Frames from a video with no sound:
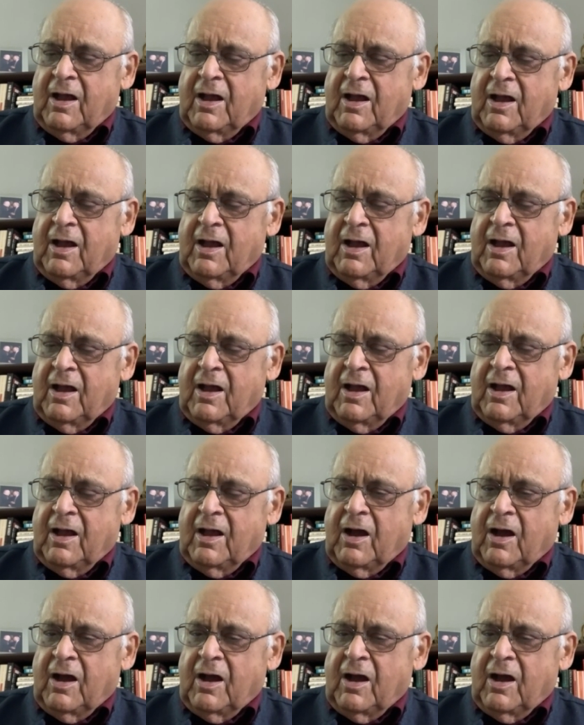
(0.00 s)
How many
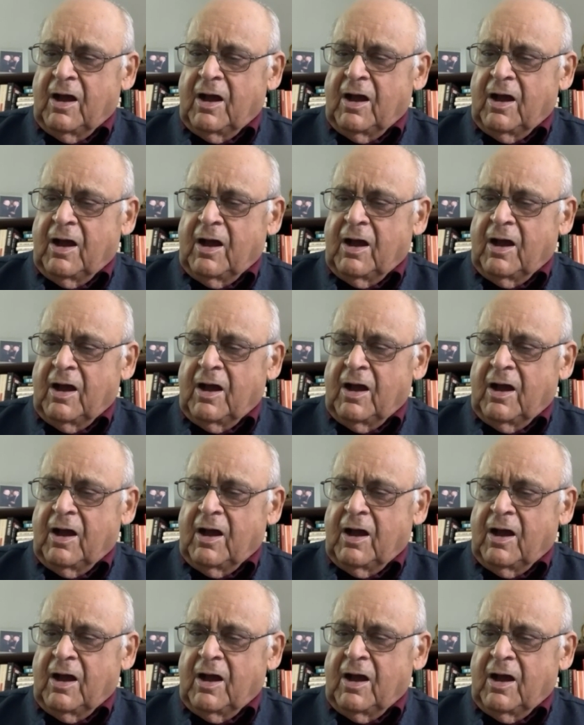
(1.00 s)
of us
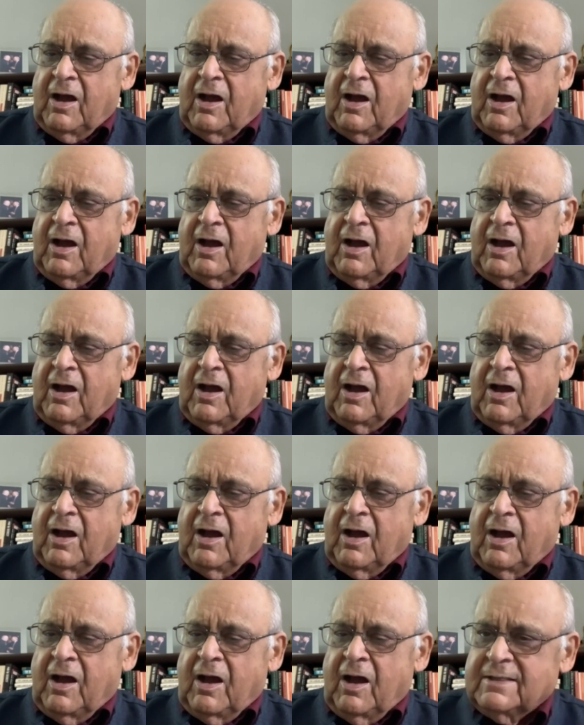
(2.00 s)
ever sent
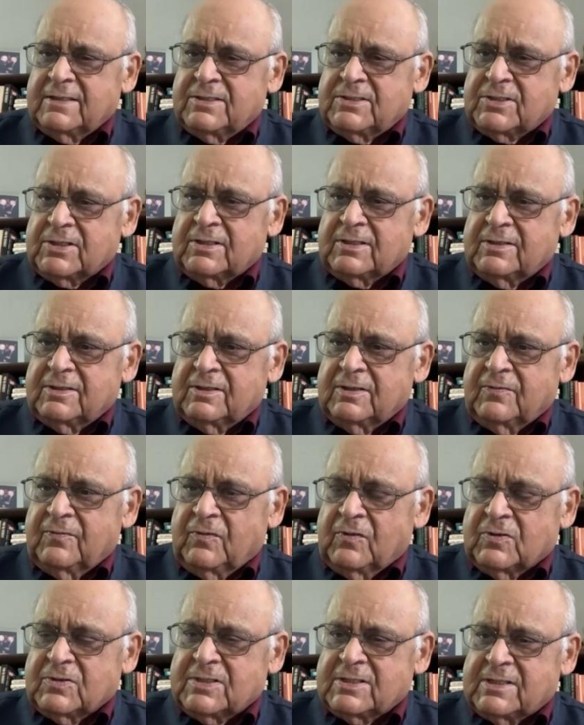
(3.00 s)
their children
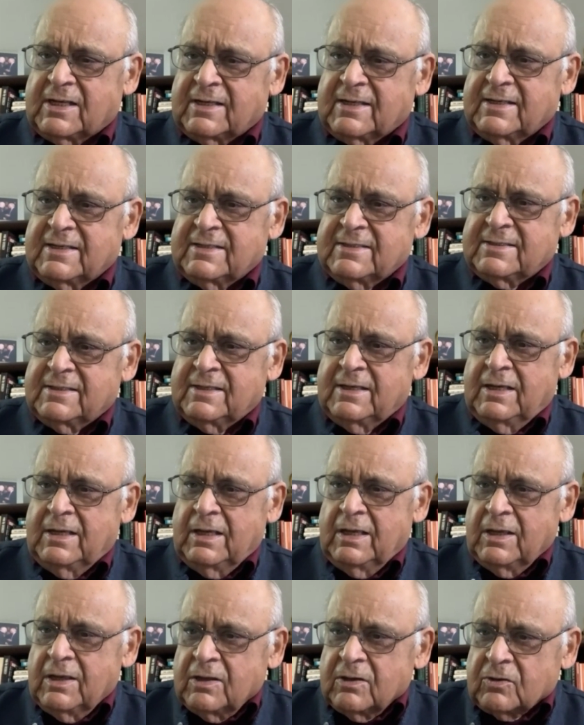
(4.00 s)
for studies
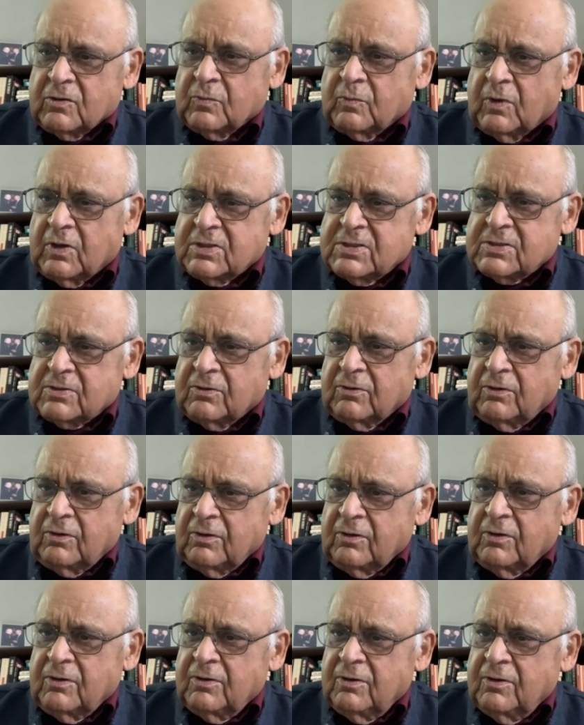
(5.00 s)
to Moscow?